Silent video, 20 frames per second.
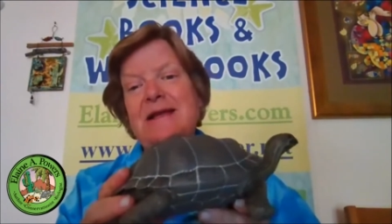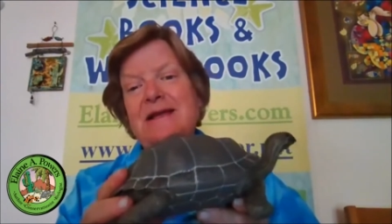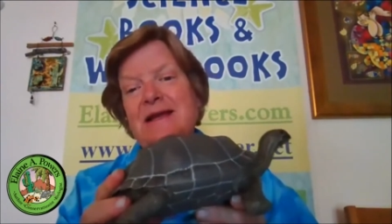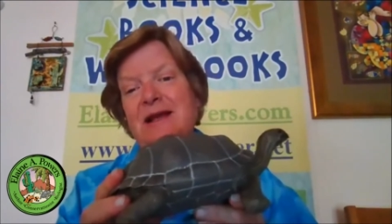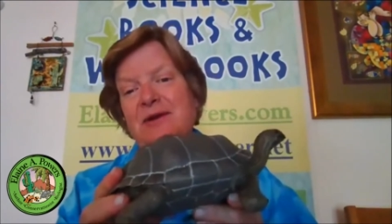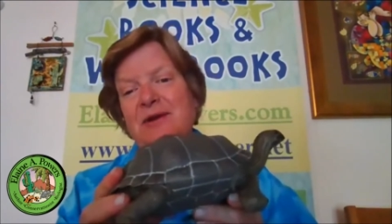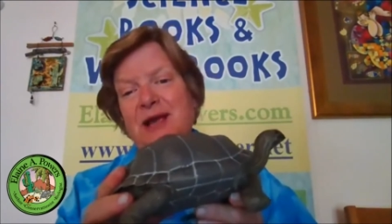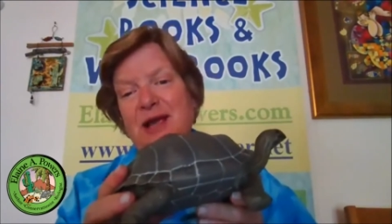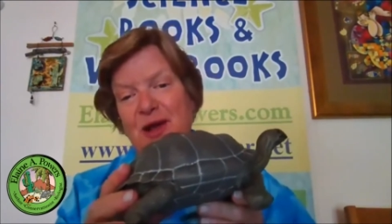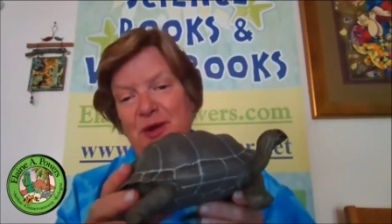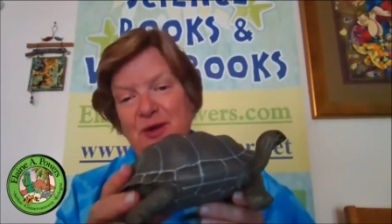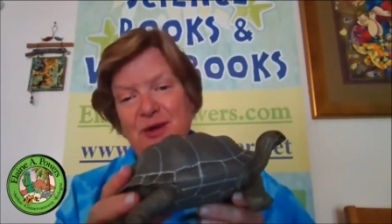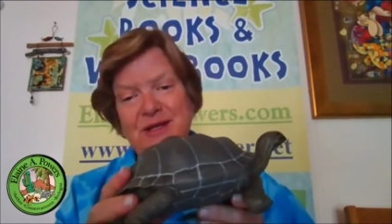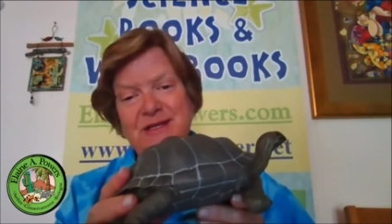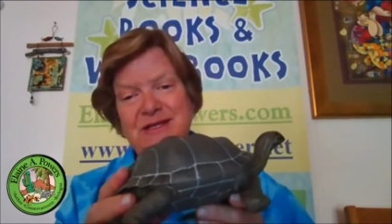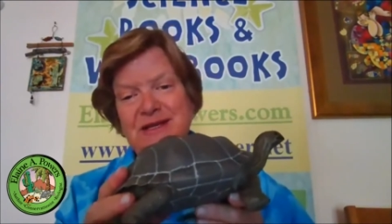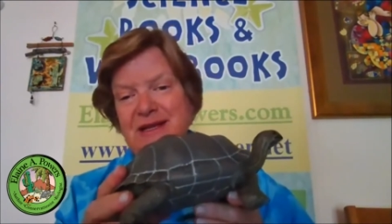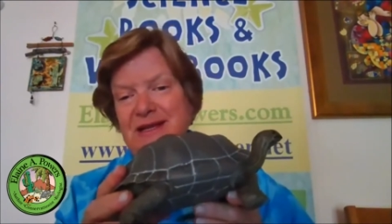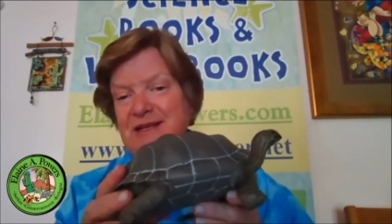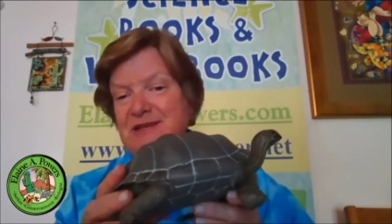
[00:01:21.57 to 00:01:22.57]
Now,
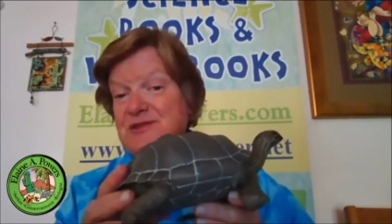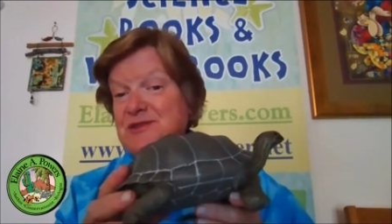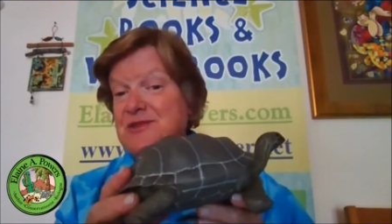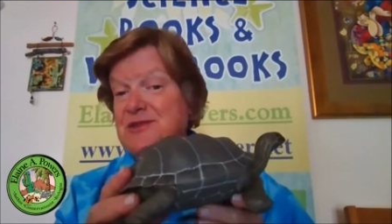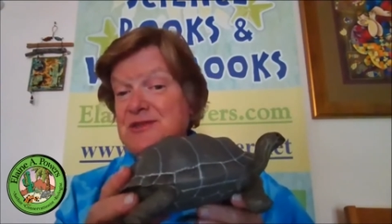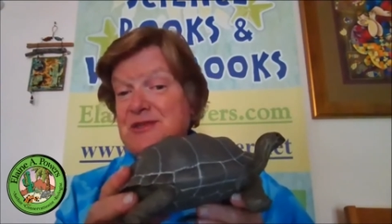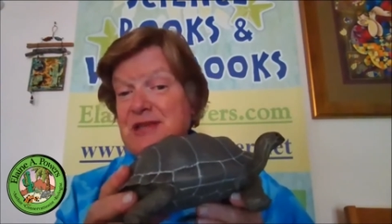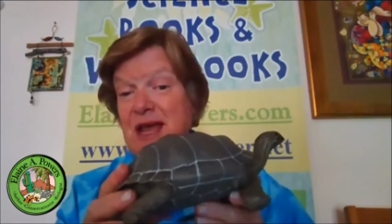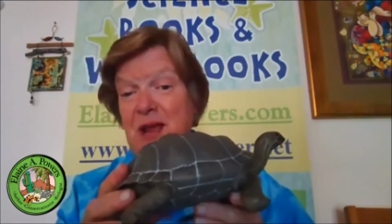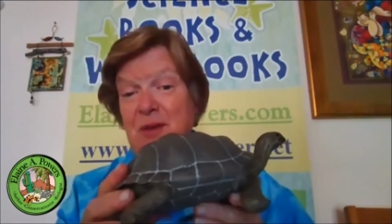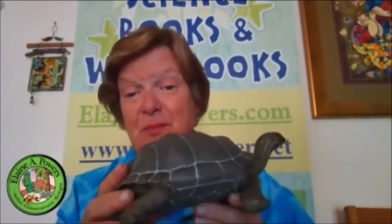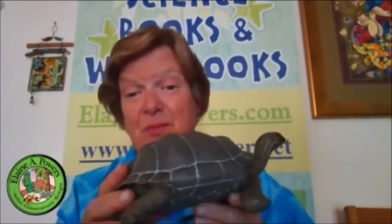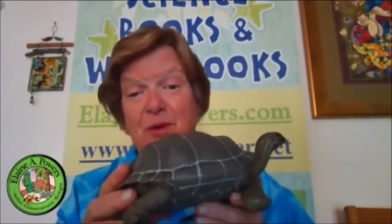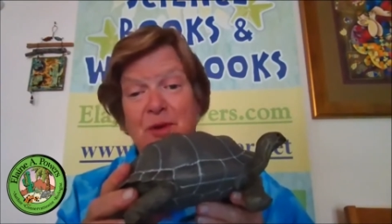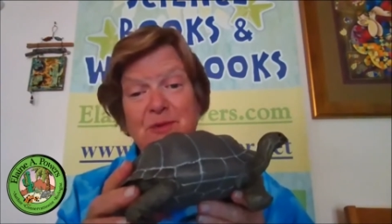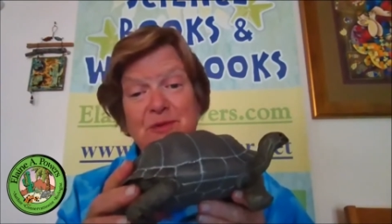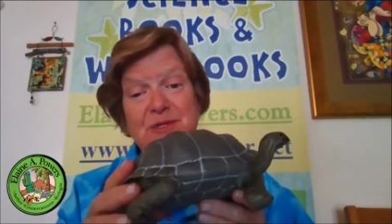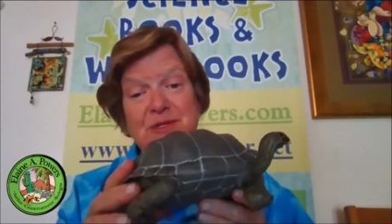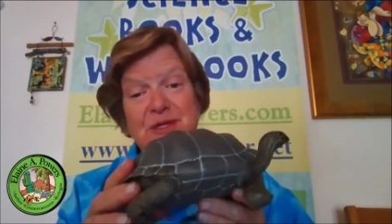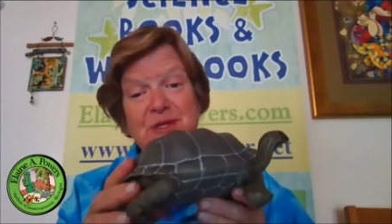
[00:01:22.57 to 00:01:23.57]
keratin is the same
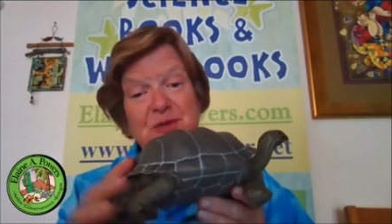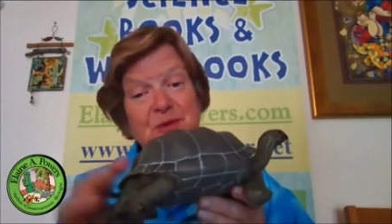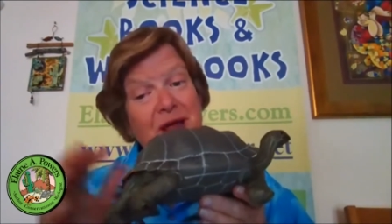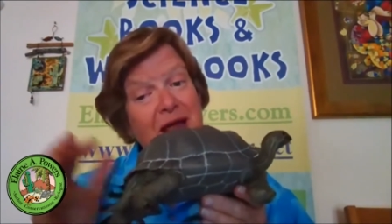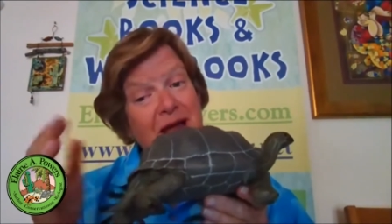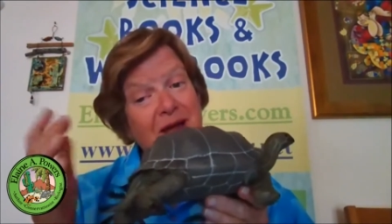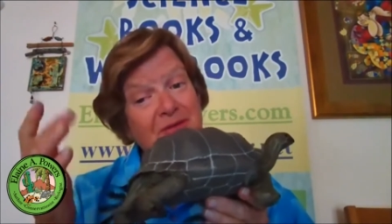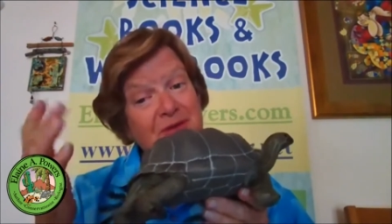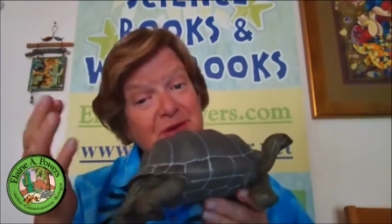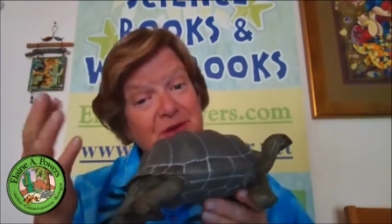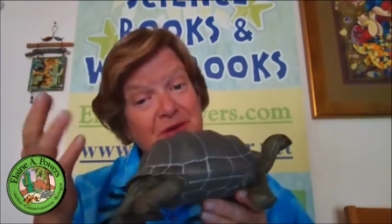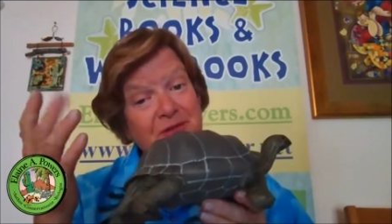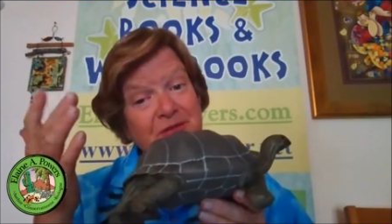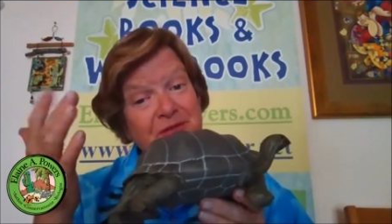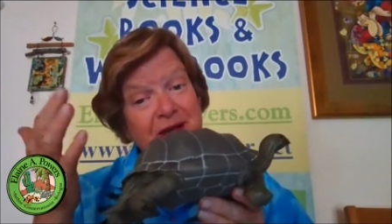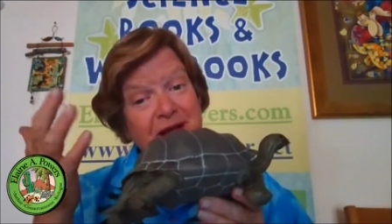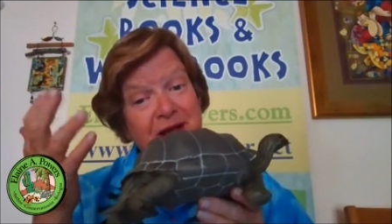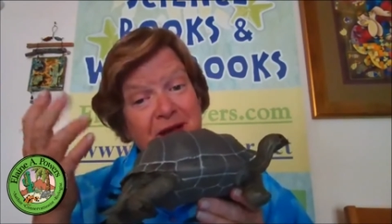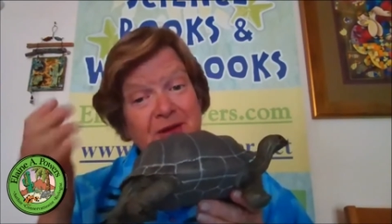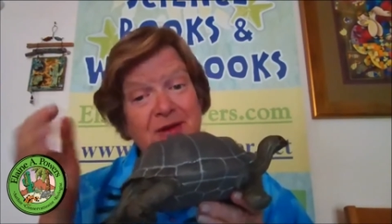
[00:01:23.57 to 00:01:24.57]
protein you have in your
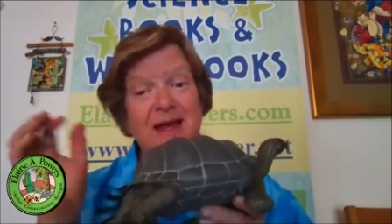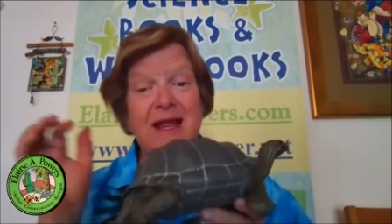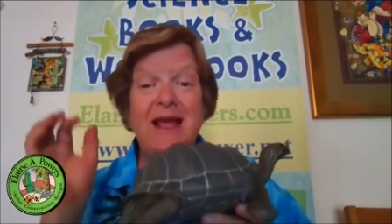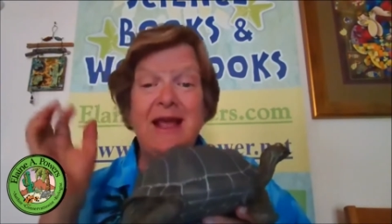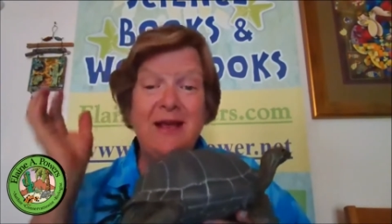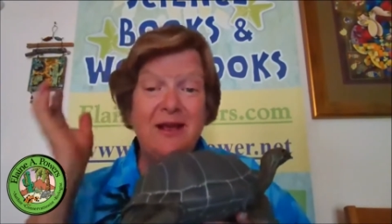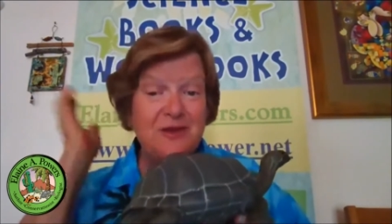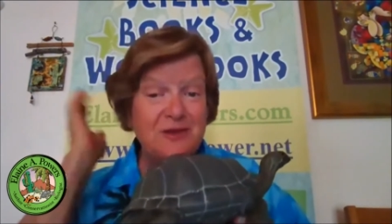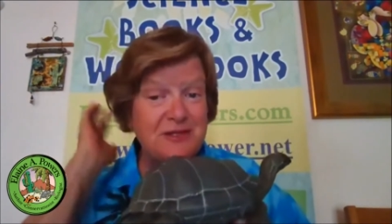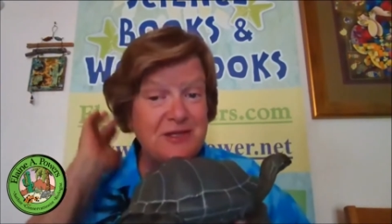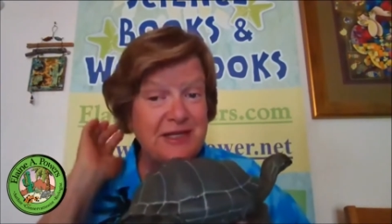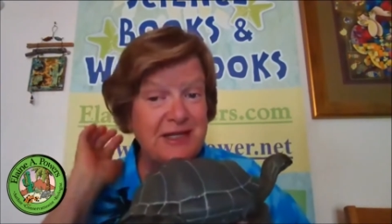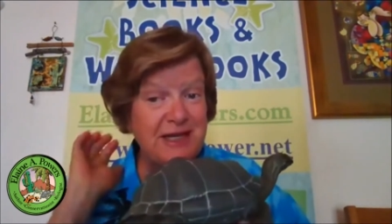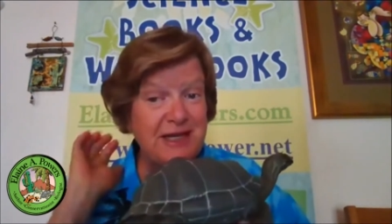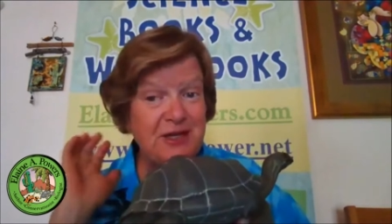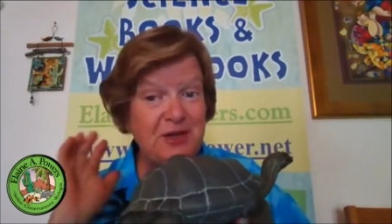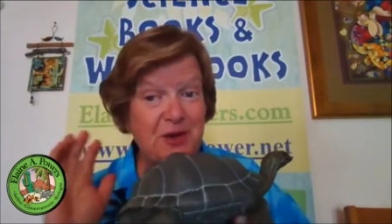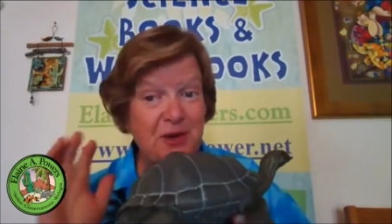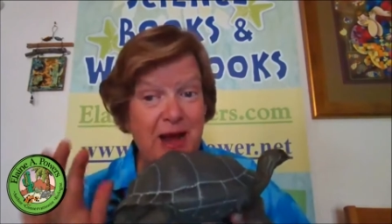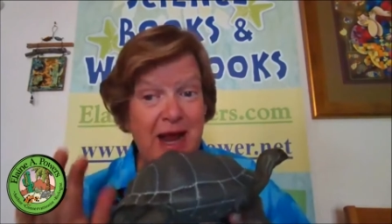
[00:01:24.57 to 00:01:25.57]
fingernails and
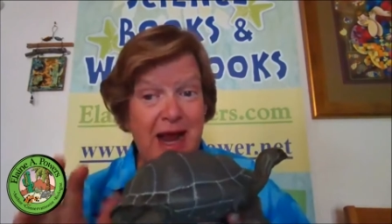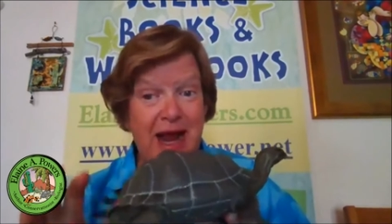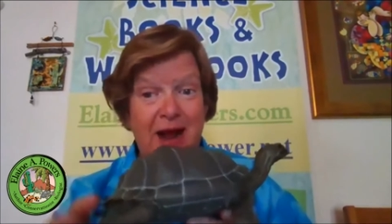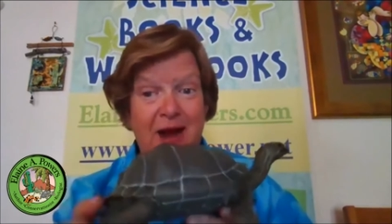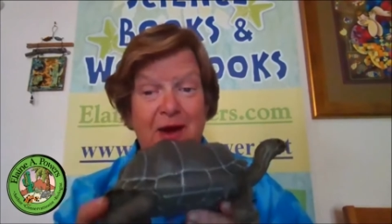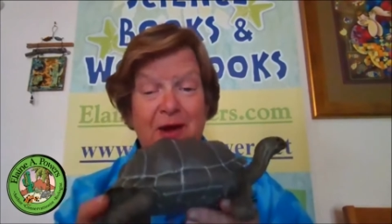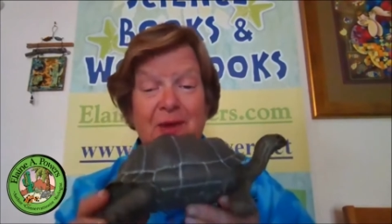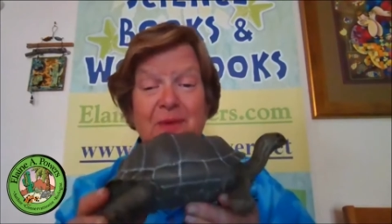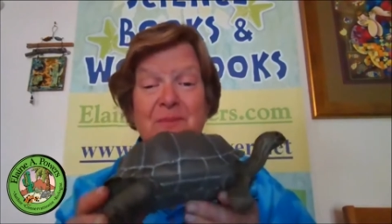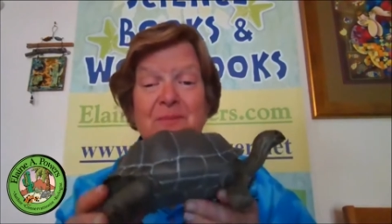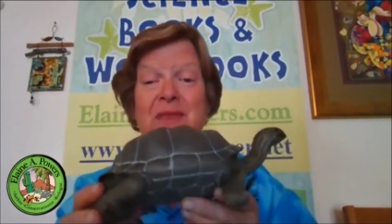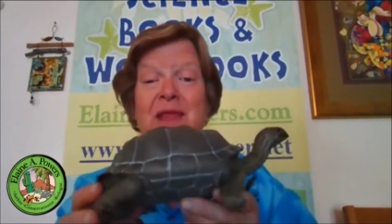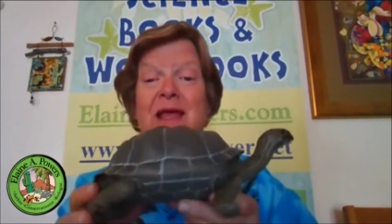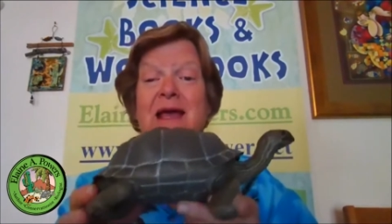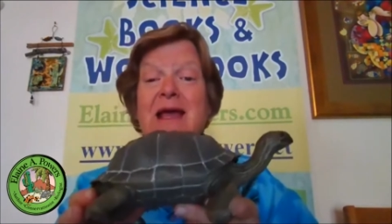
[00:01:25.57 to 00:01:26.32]
in your hair.